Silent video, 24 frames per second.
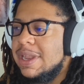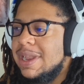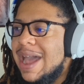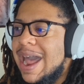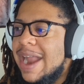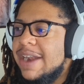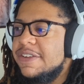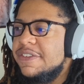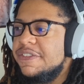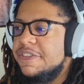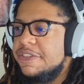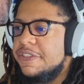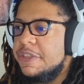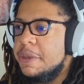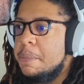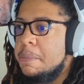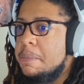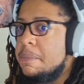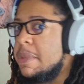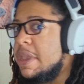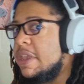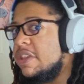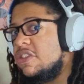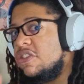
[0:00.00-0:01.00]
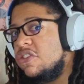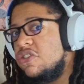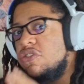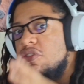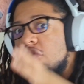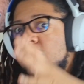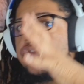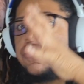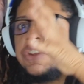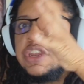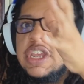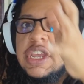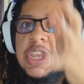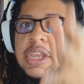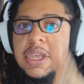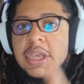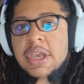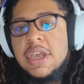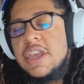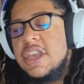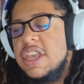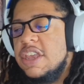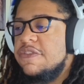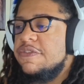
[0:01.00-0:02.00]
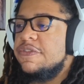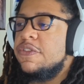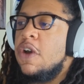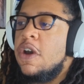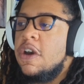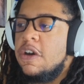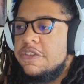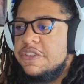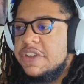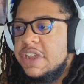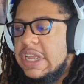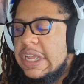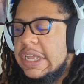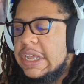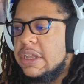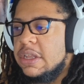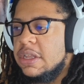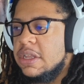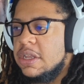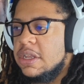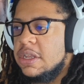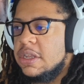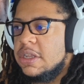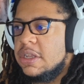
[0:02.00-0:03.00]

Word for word: lot of the mystery involving